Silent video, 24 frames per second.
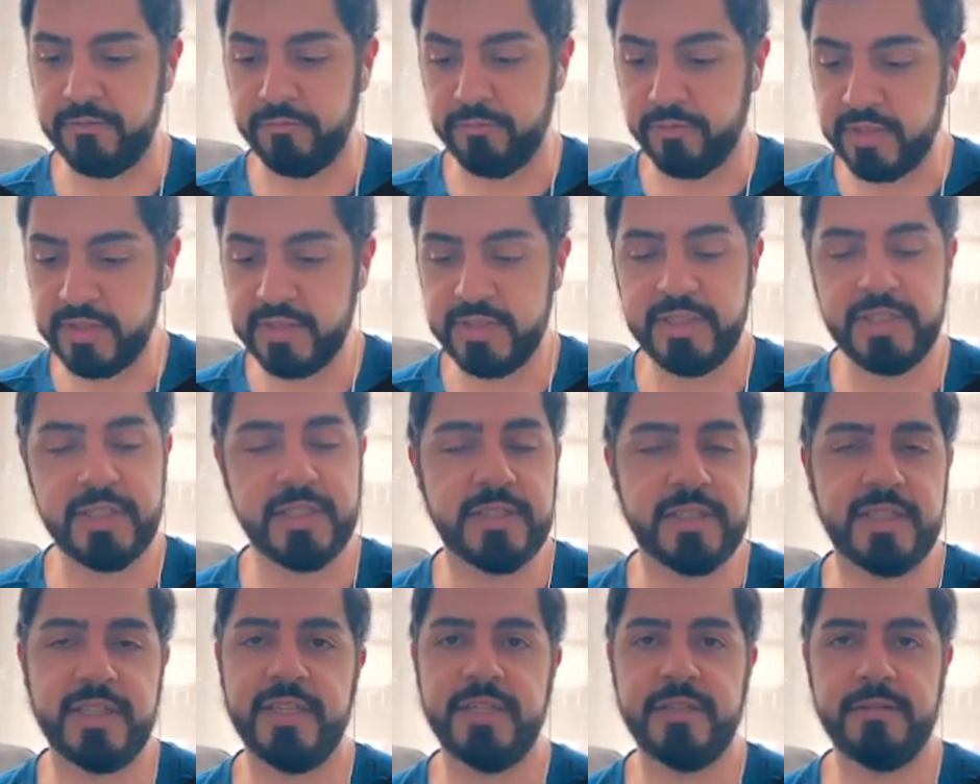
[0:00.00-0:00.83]
really
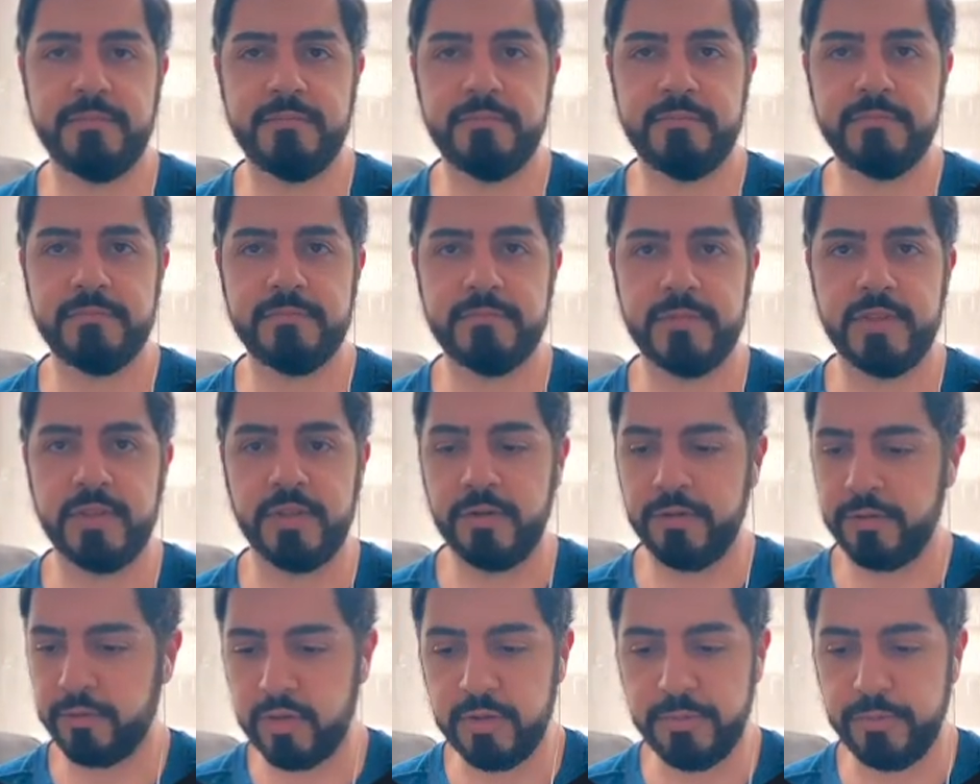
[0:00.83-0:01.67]
elite, you know,
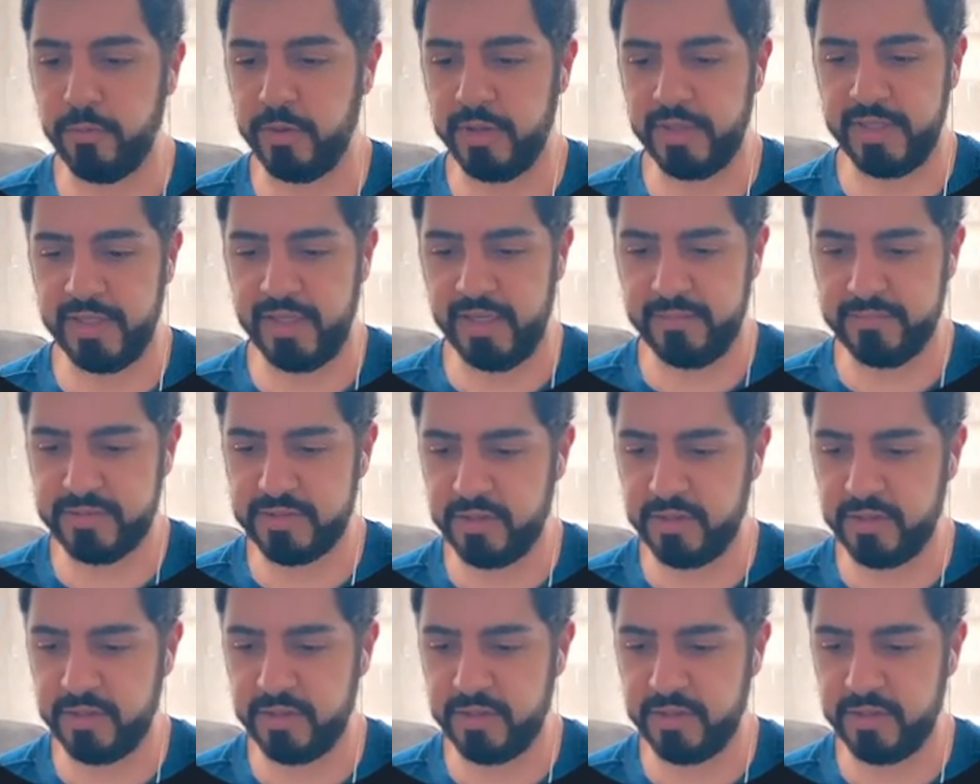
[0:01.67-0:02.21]
3-point game.